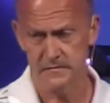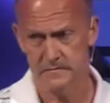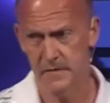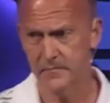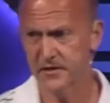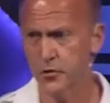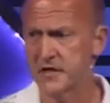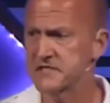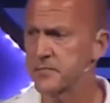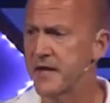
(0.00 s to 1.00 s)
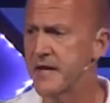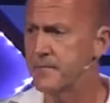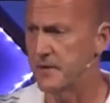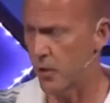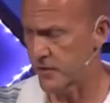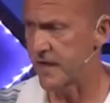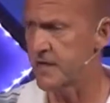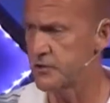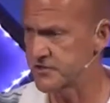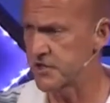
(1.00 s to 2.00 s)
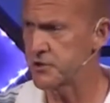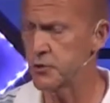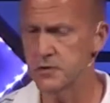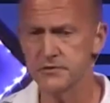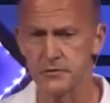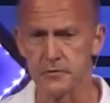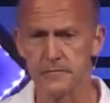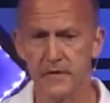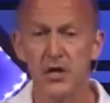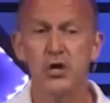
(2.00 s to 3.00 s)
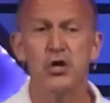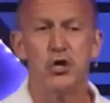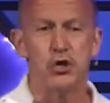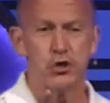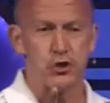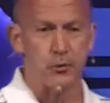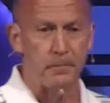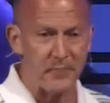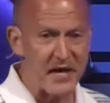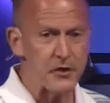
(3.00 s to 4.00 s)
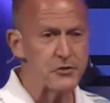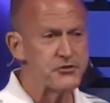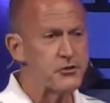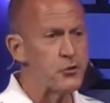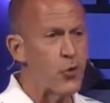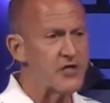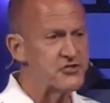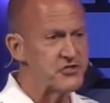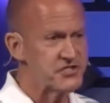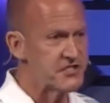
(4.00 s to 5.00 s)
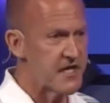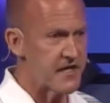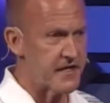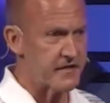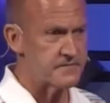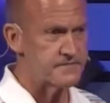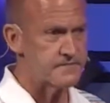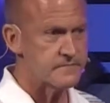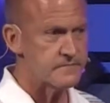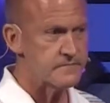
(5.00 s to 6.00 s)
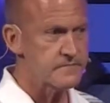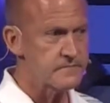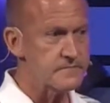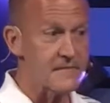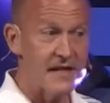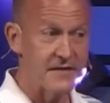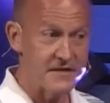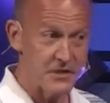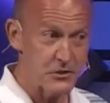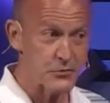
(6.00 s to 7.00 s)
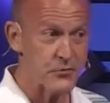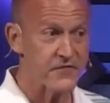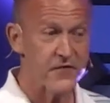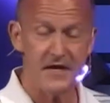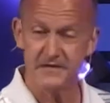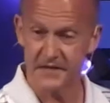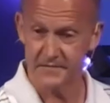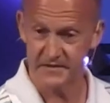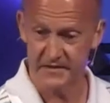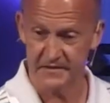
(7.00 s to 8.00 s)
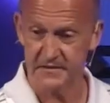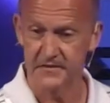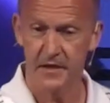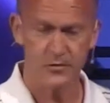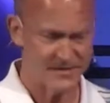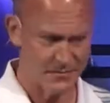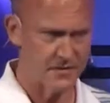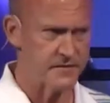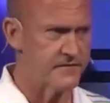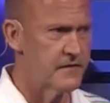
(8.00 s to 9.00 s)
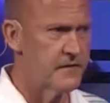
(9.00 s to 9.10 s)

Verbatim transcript: not the greatest plan, but okay, you say you're going to. You better do what you say. And then here's where the phrase comes in. It's in Numbers, I believe.